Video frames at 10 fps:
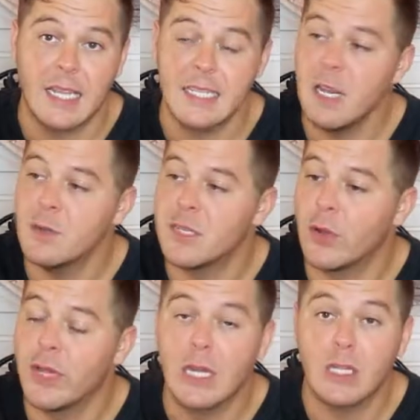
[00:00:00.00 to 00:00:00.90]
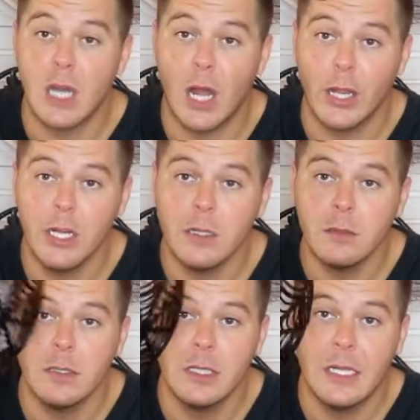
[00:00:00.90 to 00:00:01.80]
said, it was only $1,
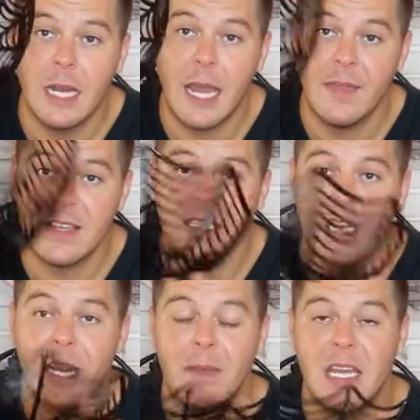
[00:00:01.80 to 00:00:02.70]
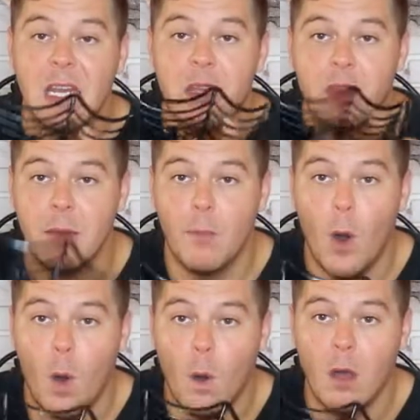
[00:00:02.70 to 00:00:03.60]
and this is gonna be the
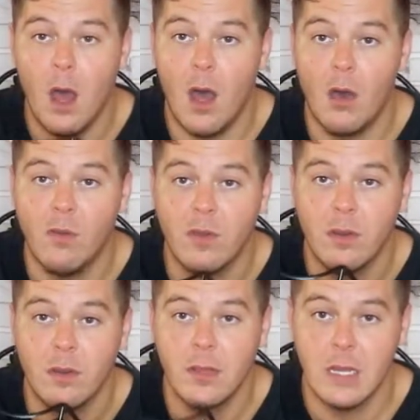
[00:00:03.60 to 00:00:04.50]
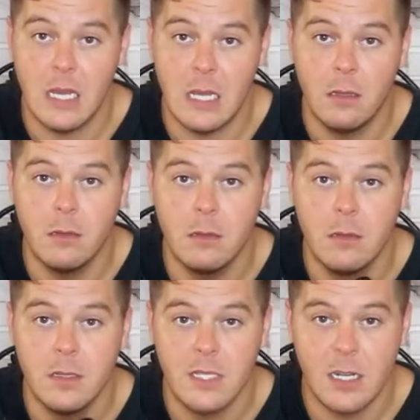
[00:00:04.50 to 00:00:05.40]
bowl of the
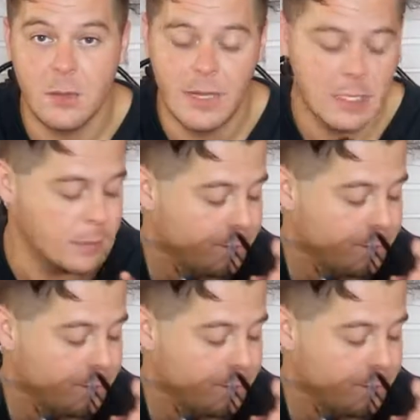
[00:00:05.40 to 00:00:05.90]
centerpiece.